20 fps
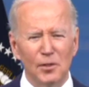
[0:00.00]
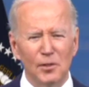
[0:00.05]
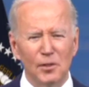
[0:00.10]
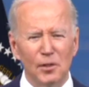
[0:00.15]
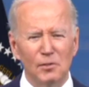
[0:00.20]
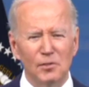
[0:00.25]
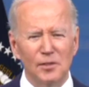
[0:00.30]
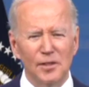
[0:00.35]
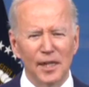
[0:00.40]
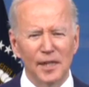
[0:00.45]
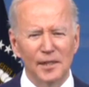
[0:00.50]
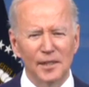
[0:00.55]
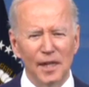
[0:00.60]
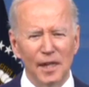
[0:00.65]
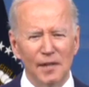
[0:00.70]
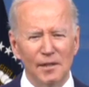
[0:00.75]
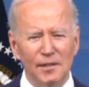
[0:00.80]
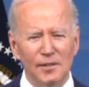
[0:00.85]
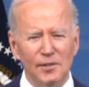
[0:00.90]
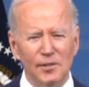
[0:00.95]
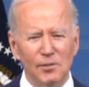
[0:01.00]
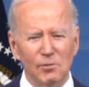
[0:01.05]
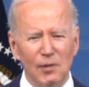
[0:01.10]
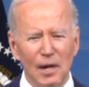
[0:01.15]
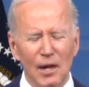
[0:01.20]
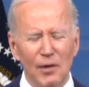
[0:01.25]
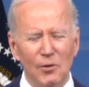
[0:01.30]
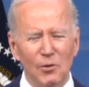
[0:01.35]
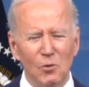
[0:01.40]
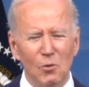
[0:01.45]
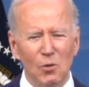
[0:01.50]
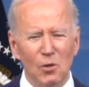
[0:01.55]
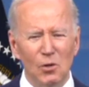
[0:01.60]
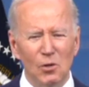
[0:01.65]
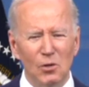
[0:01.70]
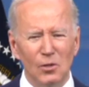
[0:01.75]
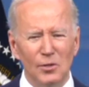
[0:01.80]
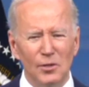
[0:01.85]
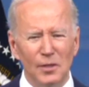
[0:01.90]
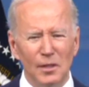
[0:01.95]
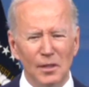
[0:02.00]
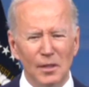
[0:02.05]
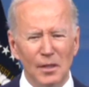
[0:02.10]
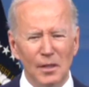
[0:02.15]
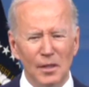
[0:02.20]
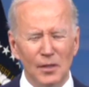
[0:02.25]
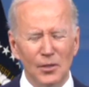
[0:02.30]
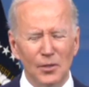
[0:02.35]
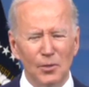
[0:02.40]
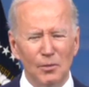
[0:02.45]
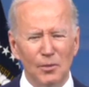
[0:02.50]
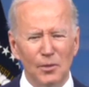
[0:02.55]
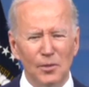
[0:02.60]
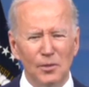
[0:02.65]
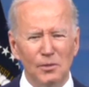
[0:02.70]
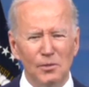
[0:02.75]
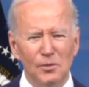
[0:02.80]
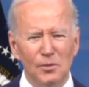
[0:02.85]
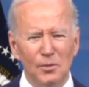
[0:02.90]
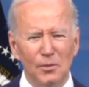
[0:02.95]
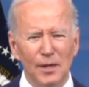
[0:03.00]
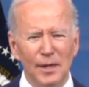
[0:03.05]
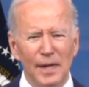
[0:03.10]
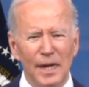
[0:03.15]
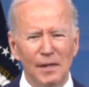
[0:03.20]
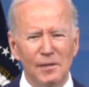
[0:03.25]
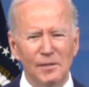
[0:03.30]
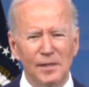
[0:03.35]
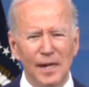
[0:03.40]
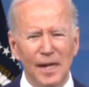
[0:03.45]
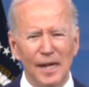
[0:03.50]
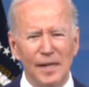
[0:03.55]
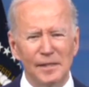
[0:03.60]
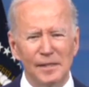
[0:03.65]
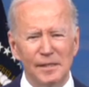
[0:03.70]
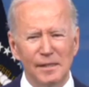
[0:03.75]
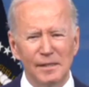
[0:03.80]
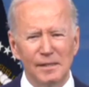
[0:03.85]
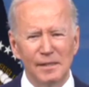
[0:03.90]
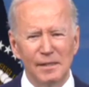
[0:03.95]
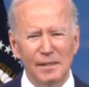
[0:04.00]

those technologies around the world to reduce greenhouse gases.